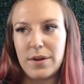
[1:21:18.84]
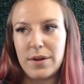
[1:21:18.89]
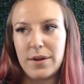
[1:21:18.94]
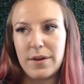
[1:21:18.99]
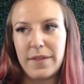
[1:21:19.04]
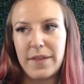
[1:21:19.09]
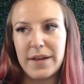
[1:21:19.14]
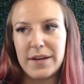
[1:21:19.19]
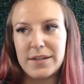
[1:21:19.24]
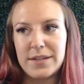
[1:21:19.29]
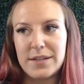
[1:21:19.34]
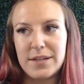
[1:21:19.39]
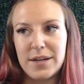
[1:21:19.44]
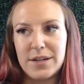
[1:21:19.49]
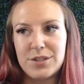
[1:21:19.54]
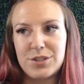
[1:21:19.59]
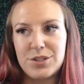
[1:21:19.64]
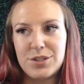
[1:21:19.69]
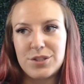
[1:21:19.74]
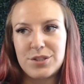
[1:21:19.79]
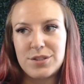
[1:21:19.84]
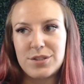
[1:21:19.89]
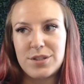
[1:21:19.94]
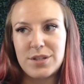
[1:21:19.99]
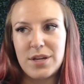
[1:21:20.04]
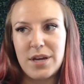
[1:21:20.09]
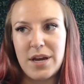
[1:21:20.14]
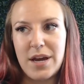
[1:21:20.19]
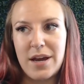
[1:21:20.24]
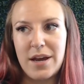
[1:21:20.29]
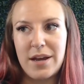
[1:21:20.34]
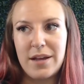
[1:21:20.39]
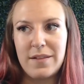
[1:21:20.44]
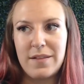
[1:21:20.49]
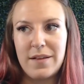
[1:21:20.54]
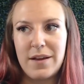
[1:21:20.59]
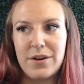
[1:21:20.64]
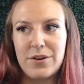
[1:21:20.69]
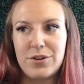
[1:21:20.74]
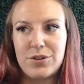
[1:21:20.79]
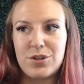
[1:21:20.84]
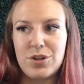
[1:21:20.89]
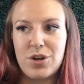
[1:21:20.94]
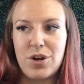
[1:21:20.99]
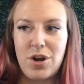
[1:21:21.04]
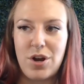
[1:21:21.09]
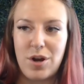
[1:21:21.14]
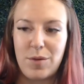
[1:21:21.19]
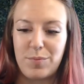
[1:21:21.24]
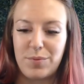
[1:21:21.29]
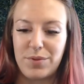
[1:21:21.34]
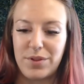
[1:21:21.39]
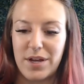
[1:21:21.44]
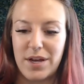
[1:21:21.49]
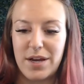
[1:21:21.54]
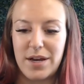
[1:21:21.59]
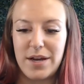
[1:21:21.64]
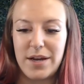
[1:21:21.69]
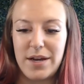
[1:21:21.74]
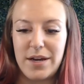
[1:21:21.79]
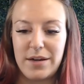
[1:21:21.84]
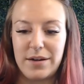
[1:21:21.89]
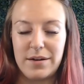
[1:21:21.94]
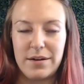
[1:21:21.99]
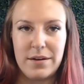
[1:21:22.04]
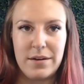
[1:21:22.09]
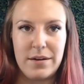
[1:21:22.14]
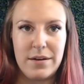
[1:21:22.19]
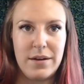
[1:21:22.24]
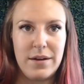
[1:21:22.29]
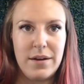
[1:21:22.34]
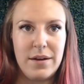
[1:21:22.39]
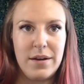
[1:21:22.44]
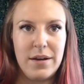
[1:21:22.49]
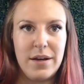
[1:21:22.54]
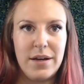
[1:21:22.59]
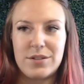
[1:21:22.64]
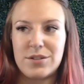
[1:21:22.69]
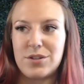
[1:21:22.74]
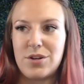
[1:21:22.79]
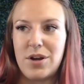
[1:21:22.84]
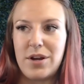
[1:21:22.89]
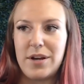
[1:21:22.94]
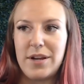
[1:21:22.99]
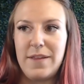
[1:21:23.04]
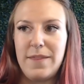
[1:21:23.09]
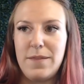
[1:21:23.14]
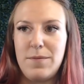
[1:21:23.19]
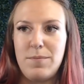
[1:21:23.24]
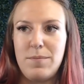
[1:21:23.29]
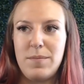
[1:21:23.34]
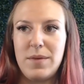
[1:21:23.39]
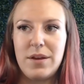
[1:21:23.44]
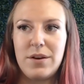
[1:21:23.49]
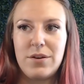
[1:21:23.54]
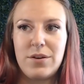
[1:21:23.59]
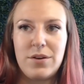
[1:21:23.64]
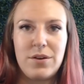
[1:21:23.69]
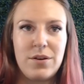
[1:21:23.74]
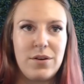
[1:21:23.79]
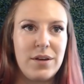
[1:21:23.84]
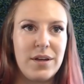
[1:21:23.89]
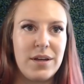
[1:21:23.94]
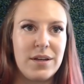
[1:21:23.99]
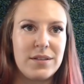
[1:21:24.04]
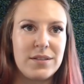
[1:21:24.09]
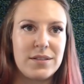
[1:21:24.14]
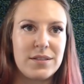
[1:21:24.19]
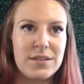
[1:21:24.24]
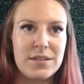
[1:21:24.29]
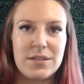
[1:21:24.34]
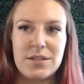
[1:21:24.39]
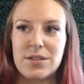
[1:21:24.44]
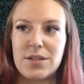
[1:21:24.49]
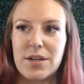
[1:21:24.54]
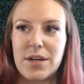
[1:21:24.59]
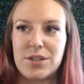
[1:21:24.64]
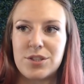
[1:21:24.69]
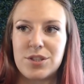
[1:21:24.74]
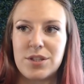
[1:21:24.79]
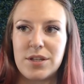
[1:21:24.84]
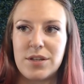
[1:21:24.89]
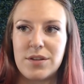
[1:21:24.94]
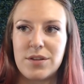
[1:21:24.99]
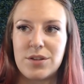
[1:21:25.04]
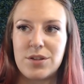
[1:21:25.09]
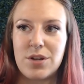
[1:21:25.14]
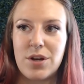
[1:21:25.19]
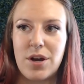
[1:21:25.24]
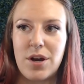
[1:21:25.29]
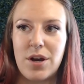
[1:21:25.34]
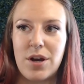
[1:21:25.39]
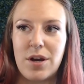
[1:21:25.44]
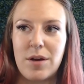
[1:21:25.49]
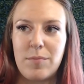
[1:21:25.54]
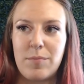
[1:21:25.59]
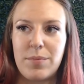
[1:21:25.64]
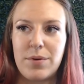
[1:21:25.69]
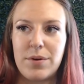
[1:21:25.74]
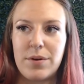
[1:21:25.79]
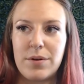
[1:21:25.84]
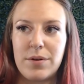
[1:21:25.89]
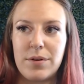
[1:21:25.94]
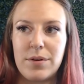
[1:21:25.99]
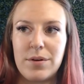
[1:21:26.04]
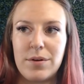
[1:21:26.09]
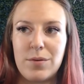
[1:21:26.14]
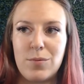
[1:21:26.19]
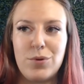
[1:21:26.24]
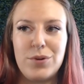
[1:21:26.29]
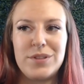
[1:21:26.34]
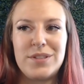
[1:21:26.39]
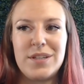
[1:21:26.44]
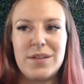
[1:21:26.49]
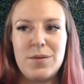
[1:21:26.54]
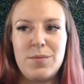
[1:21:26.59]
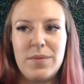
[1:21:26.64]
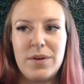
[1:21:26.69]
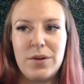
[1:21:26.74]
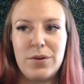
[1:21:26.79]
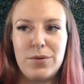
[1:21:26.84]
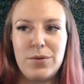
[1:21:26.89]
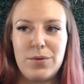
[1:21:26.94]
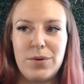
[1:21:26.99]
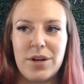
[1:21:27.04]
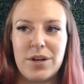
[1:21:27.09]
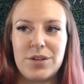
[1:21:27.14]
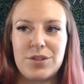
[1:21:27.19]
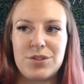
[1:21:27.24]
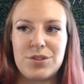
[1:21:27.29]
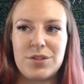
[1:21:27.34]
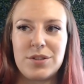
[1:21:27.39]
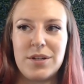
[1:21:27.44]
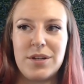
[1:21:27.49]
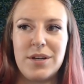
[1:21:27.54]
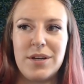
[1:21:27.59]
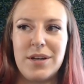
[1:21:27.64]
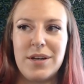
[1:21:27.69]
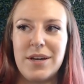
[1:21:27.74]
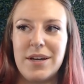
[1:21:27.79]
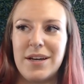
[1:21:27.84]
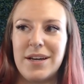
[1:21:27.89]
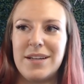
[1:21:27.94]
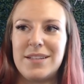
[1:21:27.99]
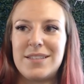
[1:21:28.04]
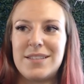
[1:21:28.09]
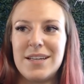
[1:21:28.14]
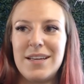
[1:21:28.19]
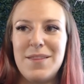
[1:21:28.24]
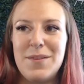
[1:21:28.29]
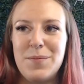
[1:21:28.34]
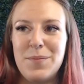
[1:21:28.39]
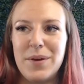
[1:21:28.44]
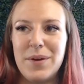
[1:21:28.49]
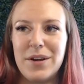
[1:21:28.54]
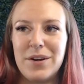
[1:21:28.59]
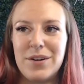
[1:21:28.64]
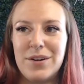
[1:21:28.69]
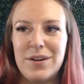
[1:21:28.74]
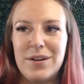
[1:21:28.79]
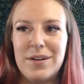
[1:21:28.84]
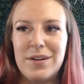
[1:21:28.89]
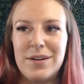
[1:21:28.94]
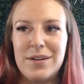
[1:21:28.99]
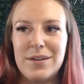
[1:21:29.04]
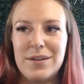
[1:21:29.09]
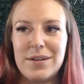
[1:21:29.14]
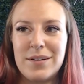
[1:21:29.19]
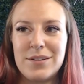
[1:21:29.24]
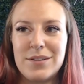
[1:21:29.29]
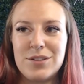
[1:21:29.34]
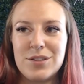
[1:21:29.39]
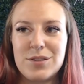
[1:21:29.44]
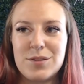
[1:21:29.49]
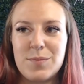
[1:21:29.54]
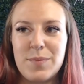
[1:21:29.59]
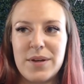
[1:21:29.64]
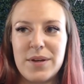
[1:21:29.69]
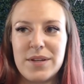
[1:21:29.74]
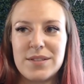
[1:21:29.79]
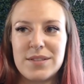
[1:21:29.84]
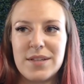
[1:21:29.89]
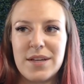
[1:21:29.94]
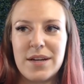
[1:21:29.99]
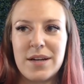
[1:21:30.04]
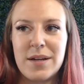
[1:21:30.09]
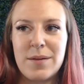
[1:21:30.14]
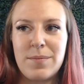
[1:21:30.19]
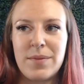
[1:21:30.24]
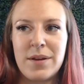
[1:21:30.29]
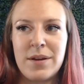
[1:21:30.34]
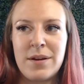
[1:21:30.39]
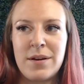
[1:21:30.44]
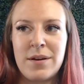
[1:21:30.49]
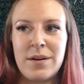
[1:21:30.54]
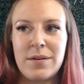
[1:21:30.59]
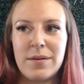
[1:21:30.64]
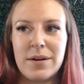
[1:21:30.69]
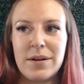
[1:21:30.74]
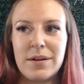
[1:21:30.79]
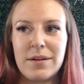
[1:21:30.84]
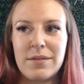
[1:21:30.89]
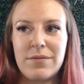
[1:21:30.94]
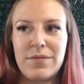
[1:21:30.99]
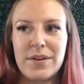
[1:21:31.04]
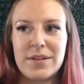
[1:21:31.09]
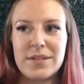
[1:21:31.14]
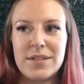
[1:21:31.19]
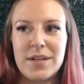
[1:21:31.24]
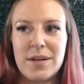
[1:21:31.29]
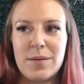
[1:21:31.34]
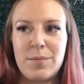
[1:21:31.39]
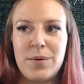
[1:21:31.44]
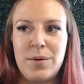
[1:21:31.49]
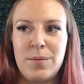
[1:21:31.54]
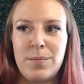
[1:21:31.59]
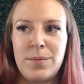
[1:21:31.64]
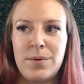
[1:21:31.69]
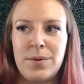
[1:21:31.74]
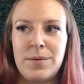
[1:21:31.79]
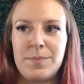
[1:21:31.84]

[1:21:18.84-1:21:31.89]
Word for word: that touches the eyeliner top line. It's not in the middle, it's touching the top. Well, it's in the, oh gosh. It's in the middle. Just mess that up there. I'm gonna fix that pupil.